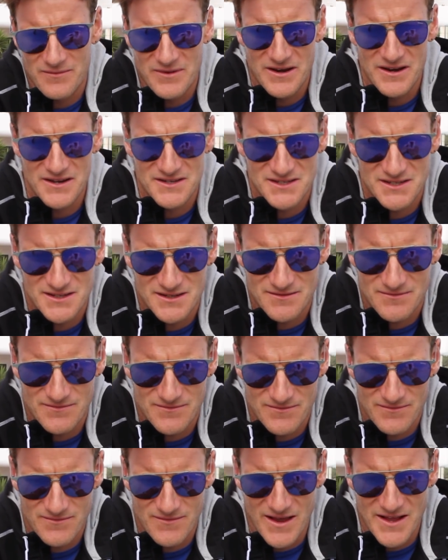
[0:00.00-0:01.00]
I mean, it's
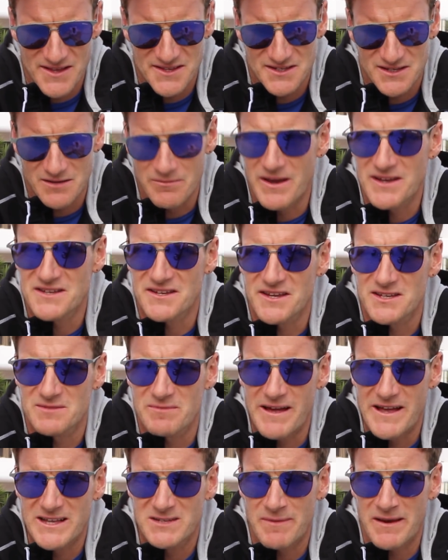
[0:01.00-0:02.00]
amazing.
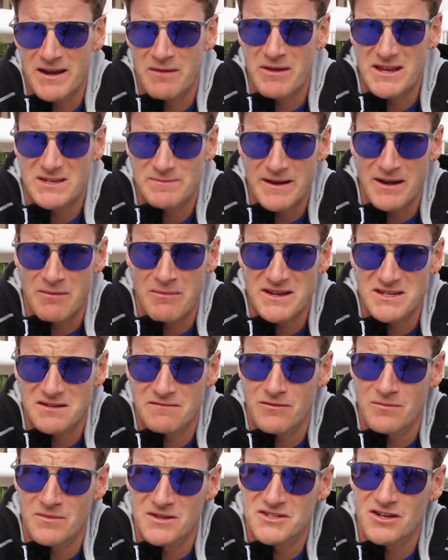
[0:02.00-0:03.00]
It's been
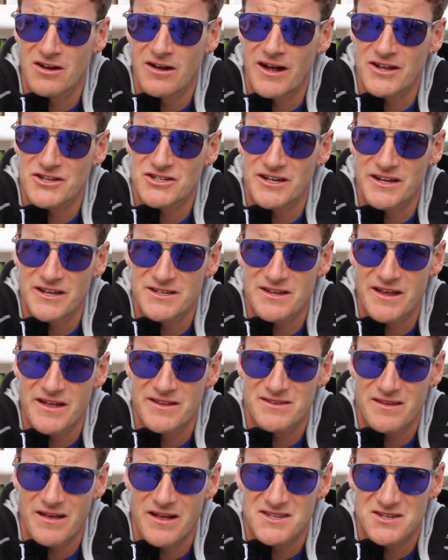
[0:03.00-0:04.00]
amazing from the start. Actually,
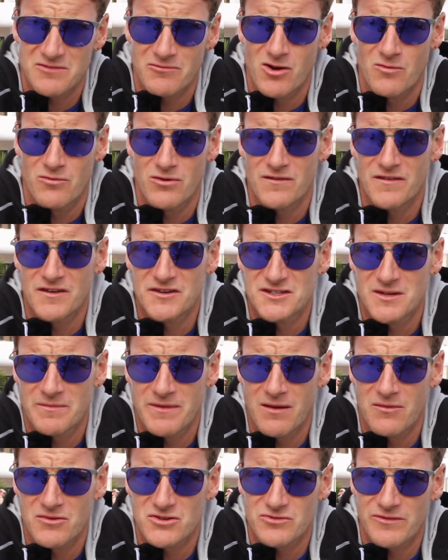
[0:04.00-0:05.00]
it's a real privilege to
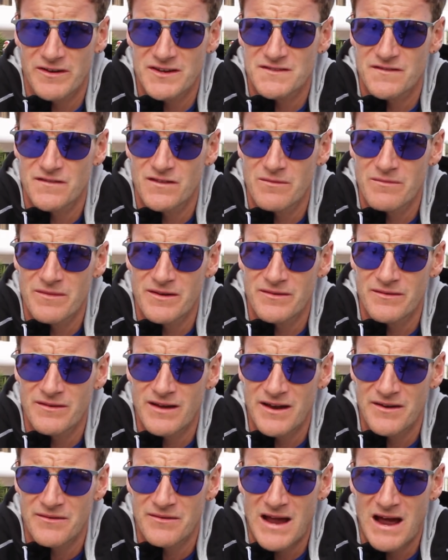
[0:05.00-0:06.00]
be able to race for them and
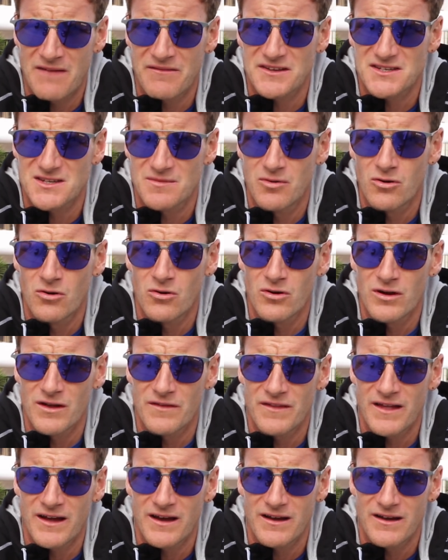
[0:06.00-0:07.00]
have that support,
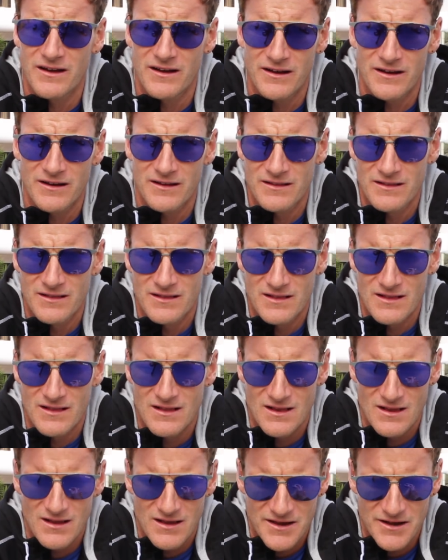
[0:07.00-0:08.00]
and that
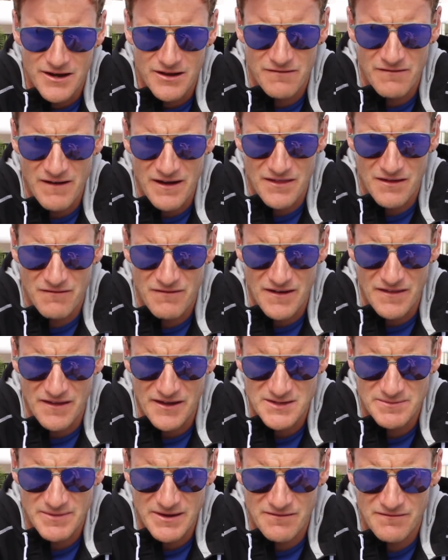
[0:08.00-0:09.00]
you know, the fact that
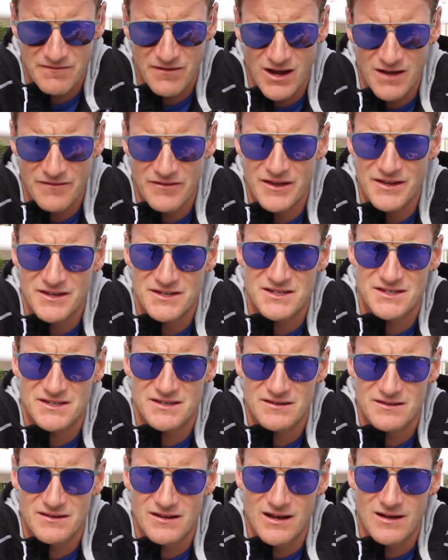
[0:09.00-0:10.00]
it's been 5
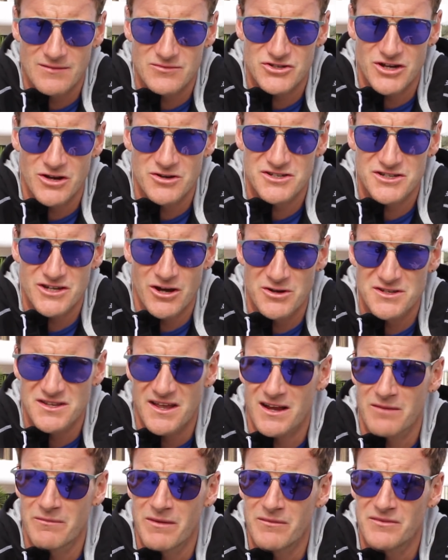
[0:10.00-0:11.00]
years shows
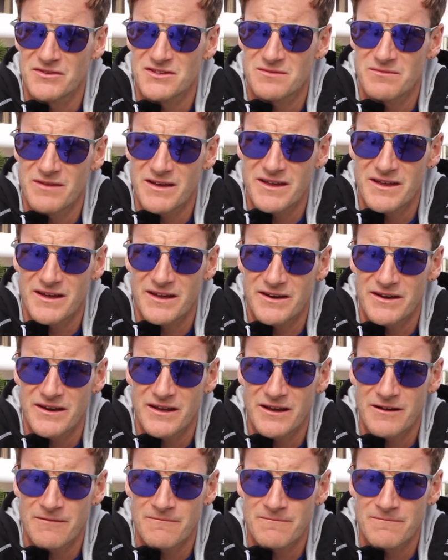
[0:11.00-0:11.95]
their commitment to me. And